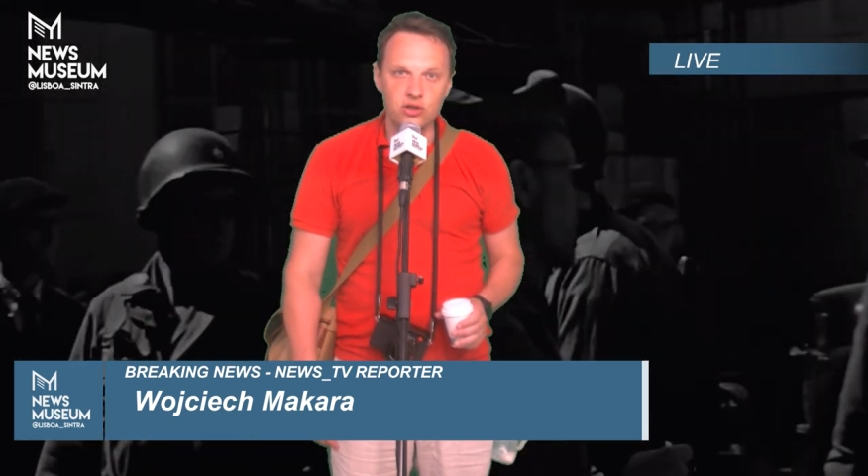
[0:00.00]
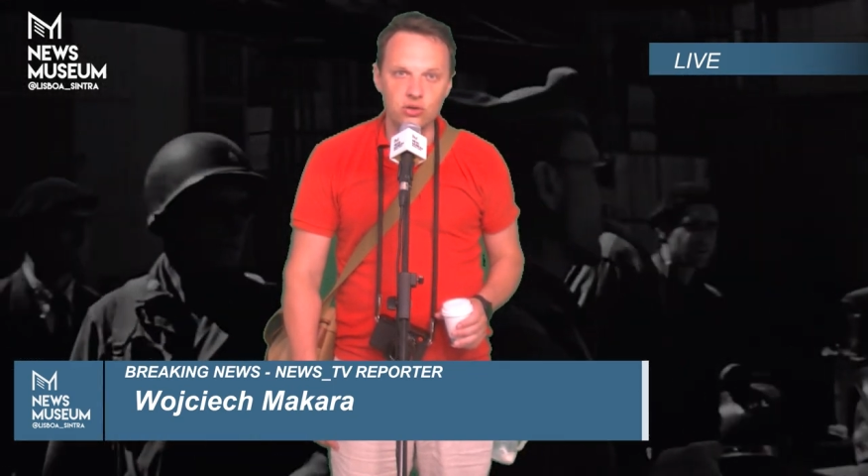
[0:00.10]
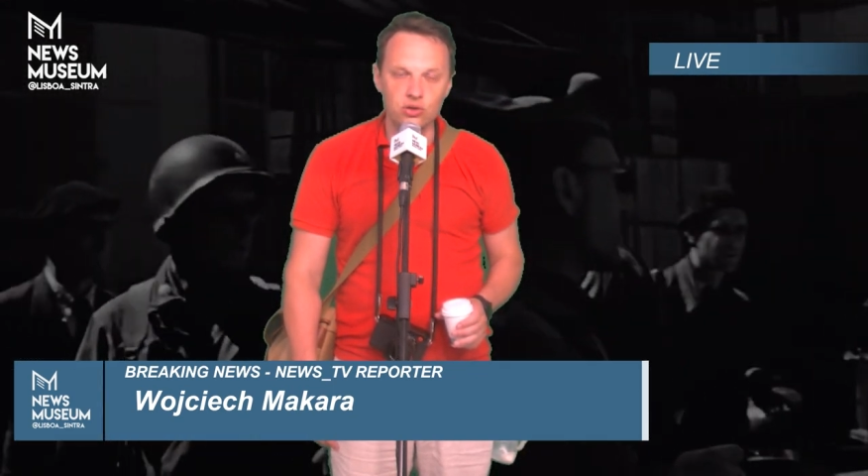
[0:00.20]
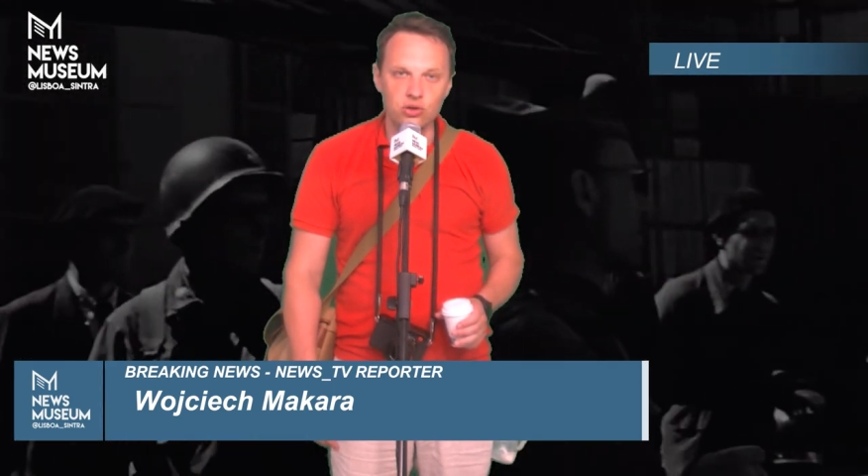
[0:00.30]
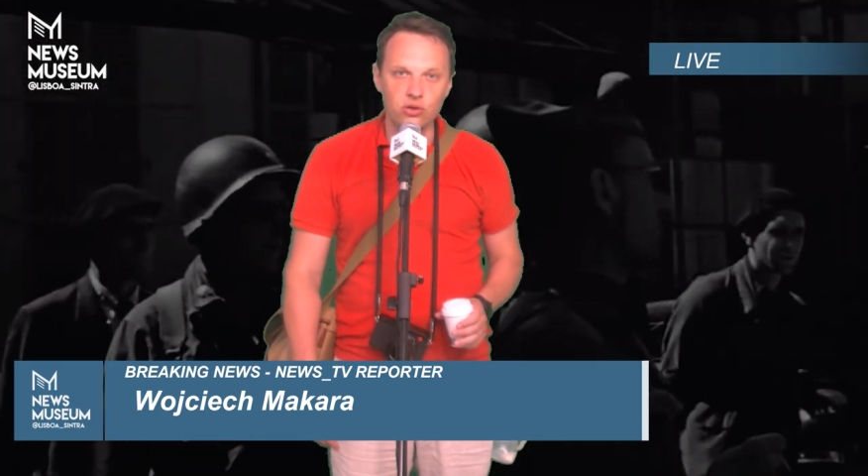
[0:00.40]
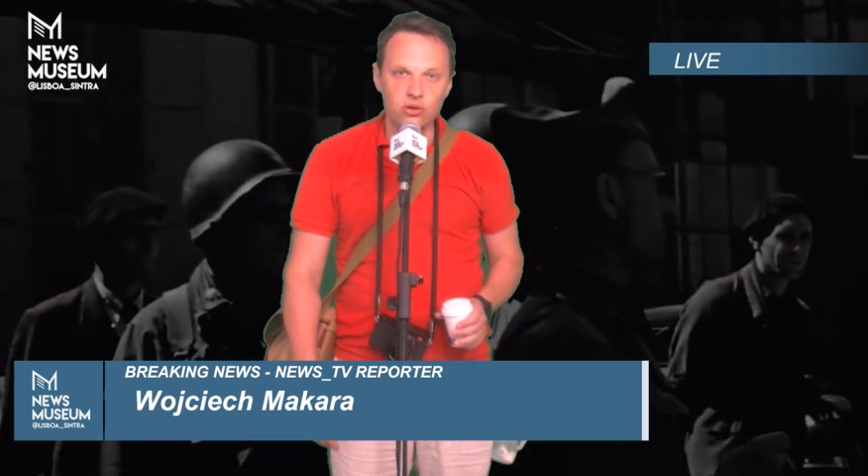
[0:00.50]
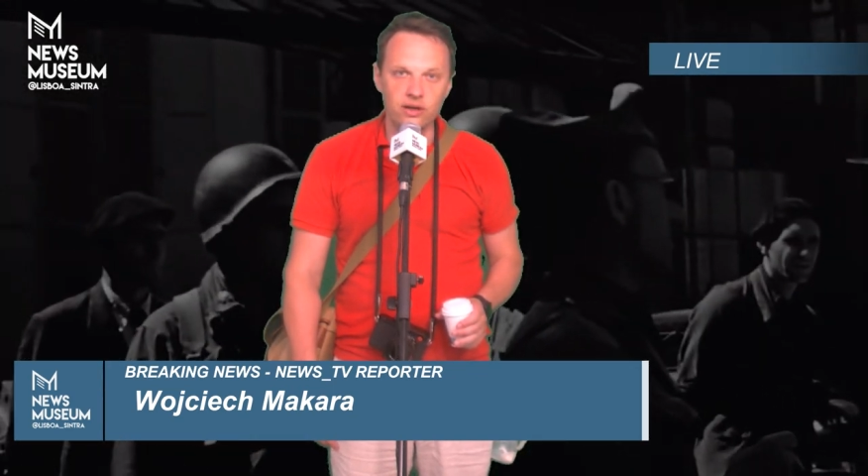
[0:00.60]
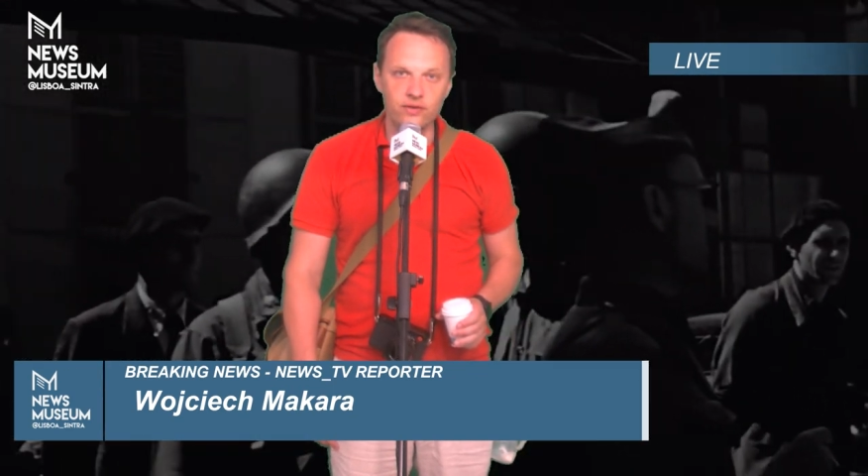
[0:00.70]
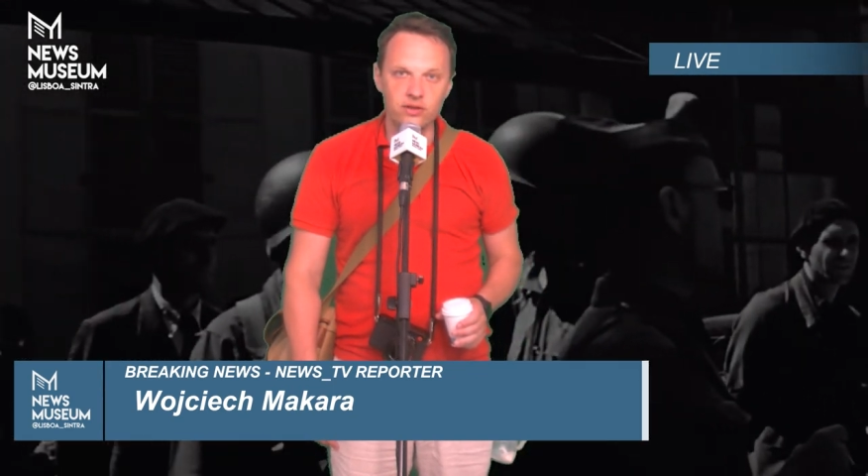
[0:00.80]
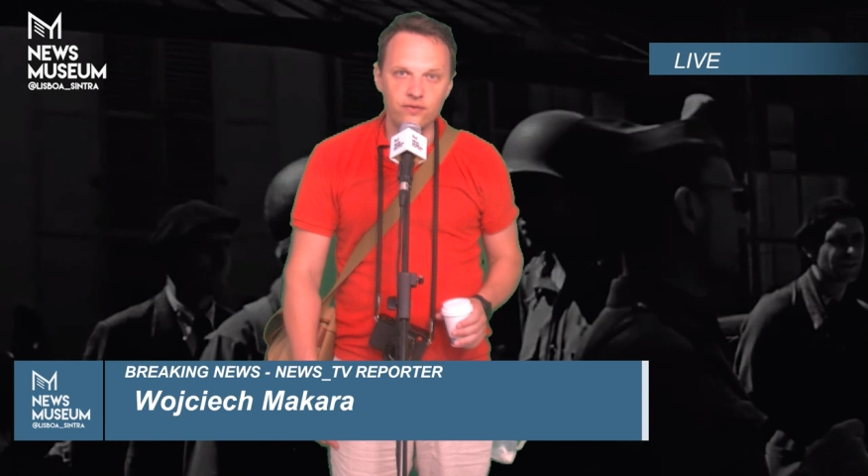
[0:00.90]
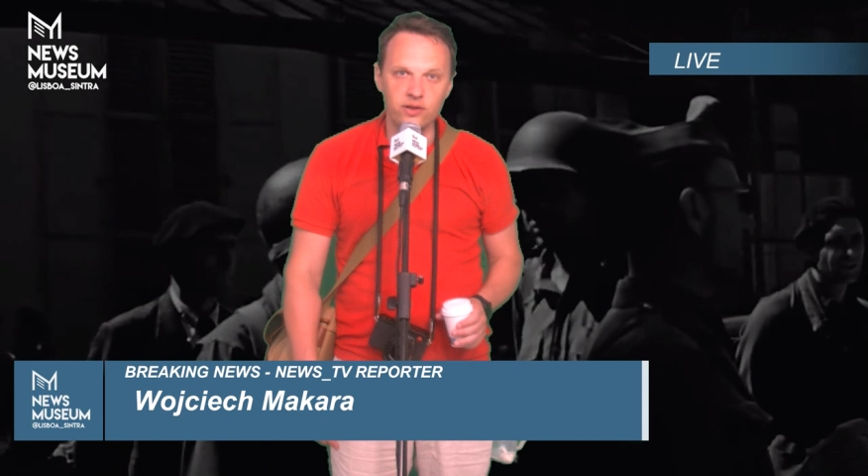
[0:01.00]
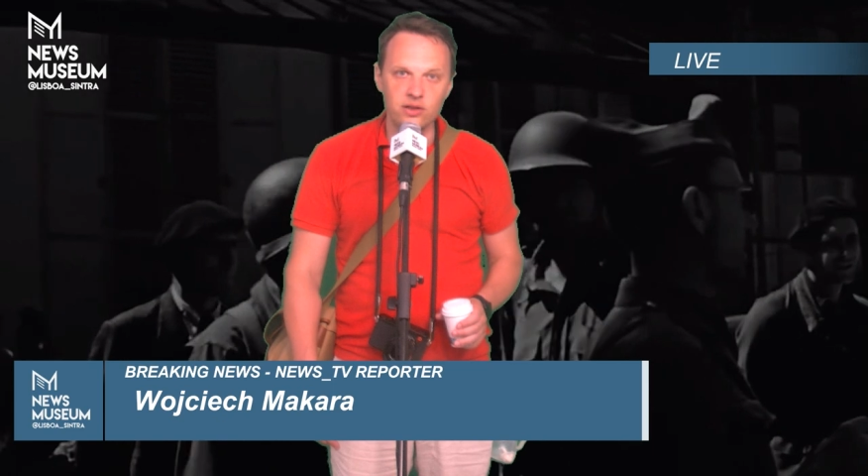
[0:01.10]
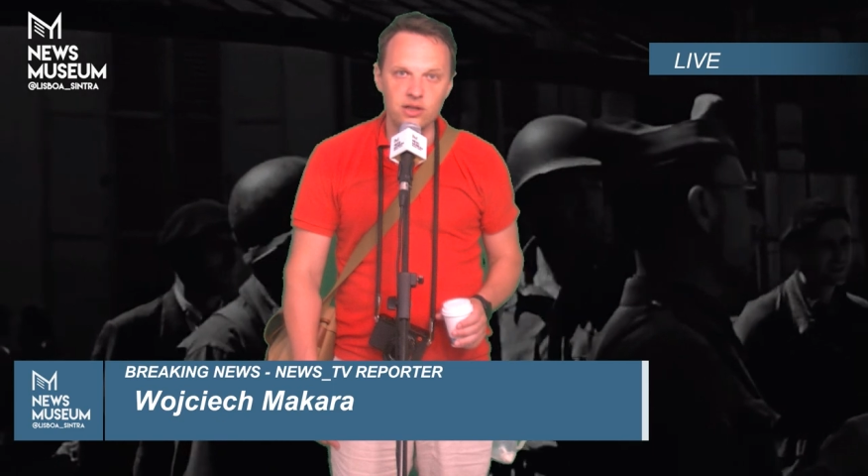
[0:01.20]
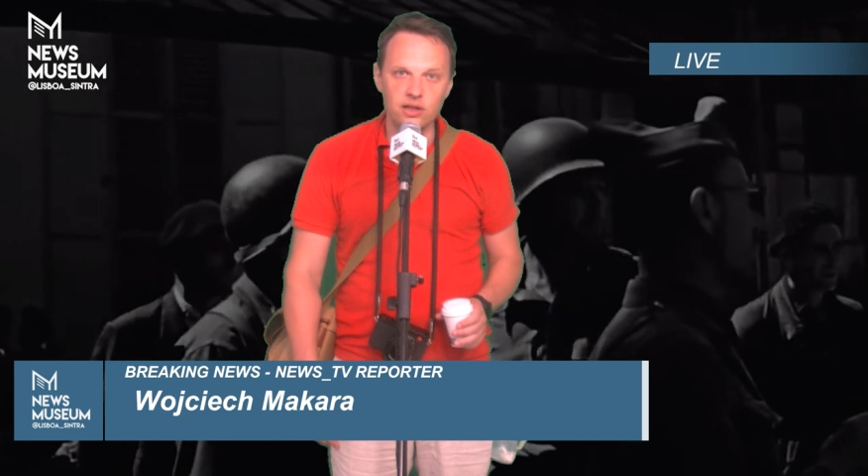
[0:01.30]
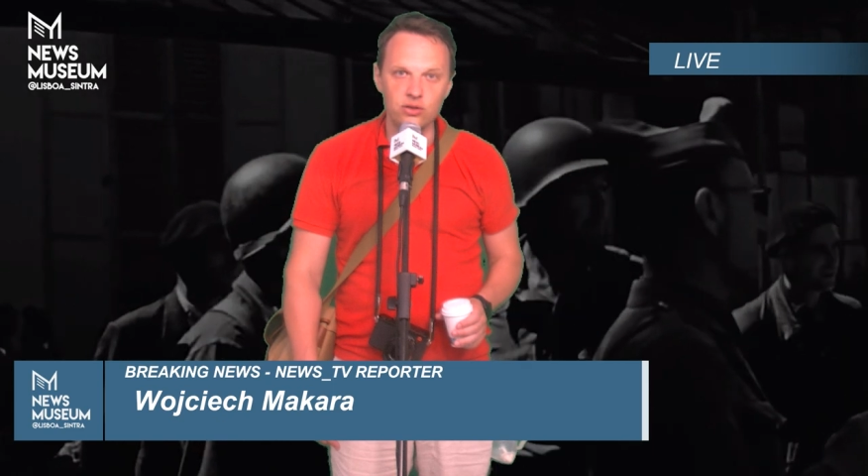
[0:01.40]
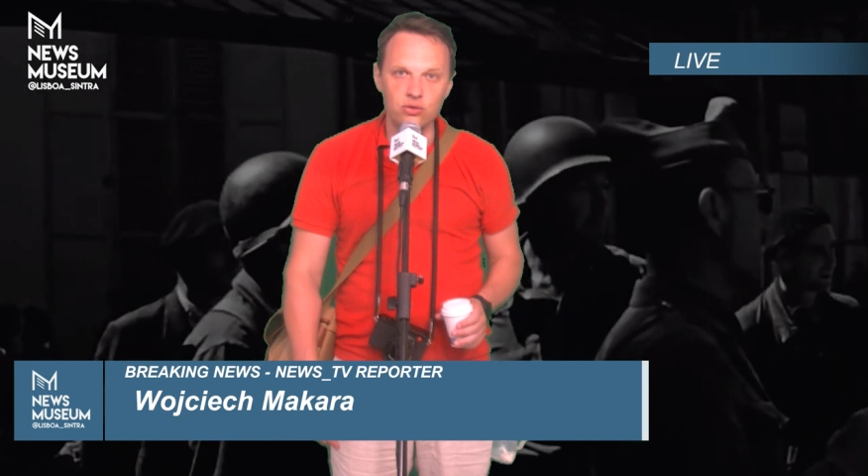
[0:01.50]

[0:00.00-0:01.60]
to short after the first led to